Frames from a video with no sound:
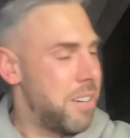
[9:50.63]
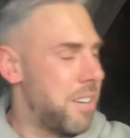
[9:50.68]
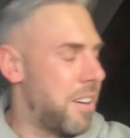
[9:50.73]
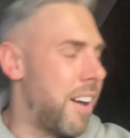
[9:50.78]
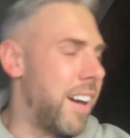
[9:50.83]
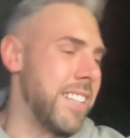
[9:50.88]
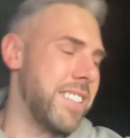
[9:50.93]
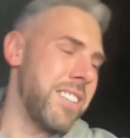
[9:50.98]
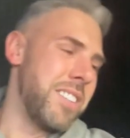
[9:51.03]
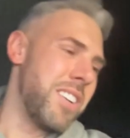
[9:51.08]

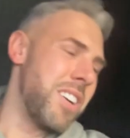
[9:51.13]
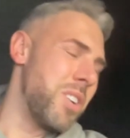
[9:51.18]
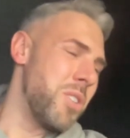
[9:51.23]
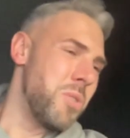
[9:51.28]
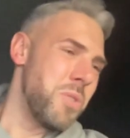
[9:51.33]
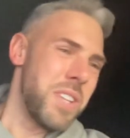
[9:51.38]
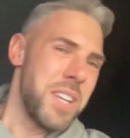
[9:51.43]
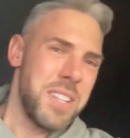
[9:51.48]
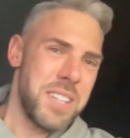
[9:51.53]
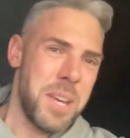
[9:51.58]
I don't know.
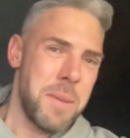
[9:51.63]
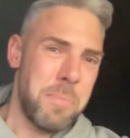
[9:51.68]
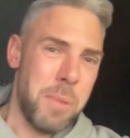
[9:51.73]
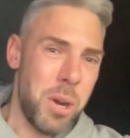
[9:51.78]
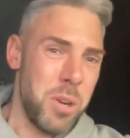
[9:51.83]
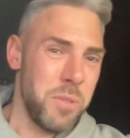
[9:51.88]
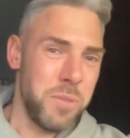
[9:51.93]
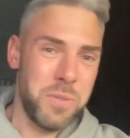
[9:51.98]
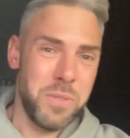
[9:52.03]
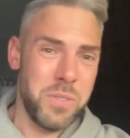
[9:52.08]
They're
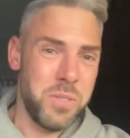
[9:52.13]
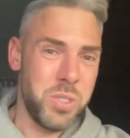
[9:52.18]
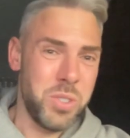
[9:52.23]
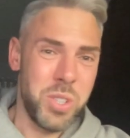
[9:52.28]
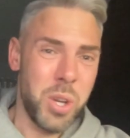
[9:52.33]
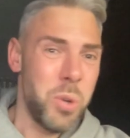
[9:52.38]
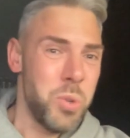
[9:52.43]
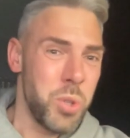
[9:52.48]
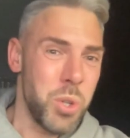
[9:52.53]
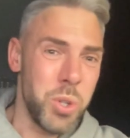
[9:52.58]
both
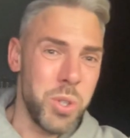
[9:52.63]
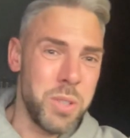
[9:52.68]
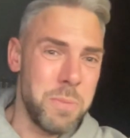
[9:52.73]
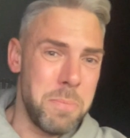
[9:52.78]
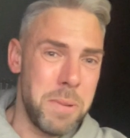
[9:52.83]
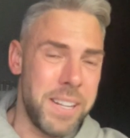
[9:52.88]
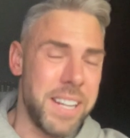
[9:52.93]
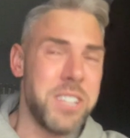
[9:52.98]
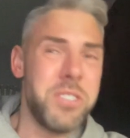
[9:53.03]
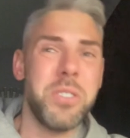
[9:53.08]
so good,
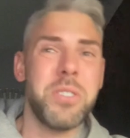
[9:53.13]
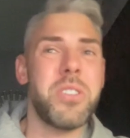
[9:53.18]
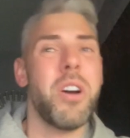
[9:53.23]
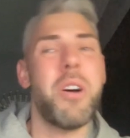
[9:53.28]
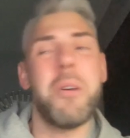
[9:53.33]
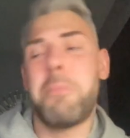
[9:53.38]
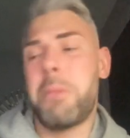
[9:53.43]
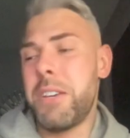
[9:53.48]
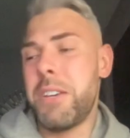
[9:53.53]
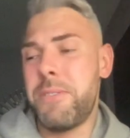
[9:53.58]
but they just
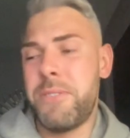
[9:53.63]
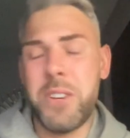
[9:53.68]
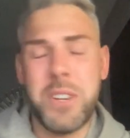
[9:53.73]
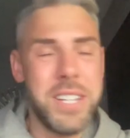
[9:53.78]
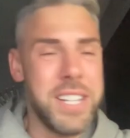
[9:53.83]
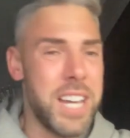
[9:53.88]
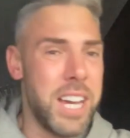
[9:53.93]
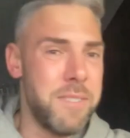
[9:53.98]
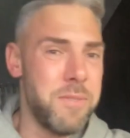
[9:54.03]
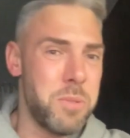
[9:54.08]
can't play 30
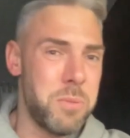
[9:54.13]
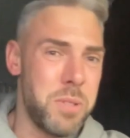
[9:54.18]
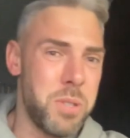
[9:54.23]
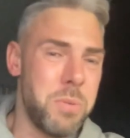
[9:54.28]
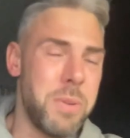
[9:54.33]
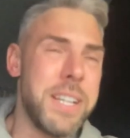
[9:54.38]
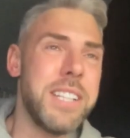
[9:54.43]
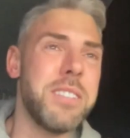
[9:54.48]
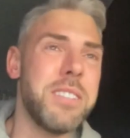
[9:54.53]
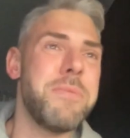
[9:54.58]
games
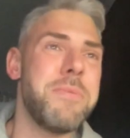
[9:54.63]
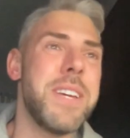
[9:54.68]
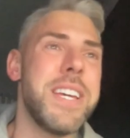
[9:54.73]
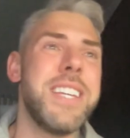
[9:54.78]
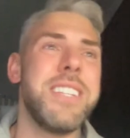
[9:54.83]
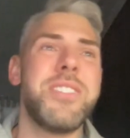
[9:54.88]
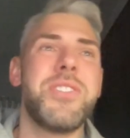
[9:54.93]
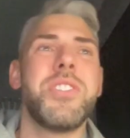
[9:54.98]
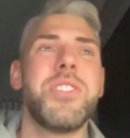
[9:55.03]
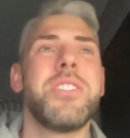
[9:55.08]
between them.
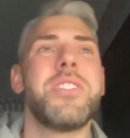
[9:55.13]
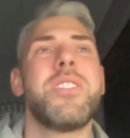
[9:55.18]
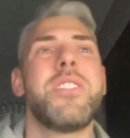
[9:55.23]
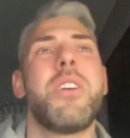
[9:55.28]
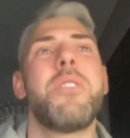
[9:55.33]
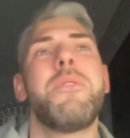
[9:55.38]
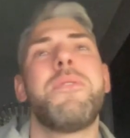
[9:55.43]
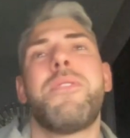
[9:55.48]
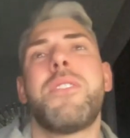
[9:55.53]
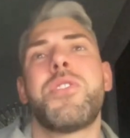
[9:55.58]
It's just
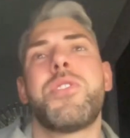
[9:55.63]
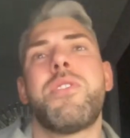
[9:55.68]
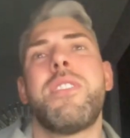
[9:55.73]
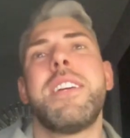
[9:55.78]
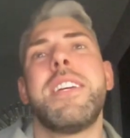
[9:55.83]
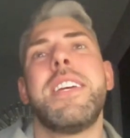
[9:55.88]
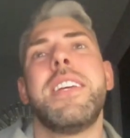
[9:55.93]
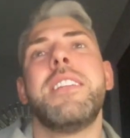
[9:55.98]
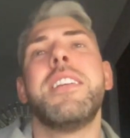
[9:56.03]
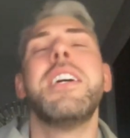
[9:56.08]
so
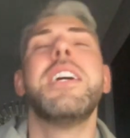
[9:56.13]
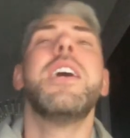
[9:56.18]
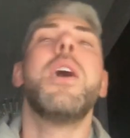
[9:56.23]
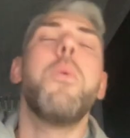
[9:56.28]
frustrating.